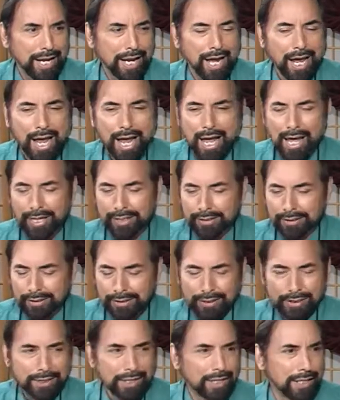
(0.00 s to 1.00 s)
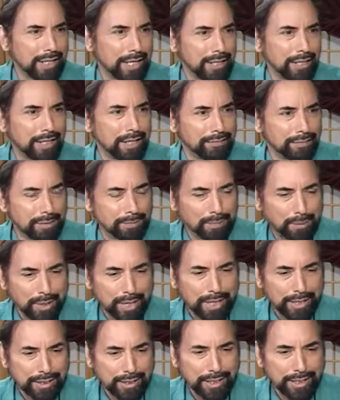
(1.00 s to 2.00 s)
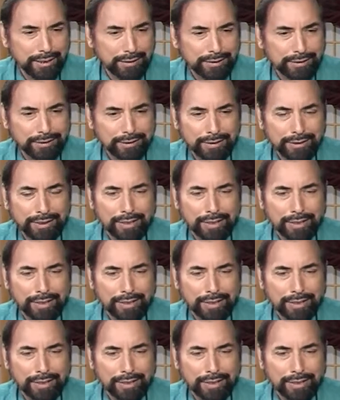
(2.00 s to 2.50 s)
And unleavened bread is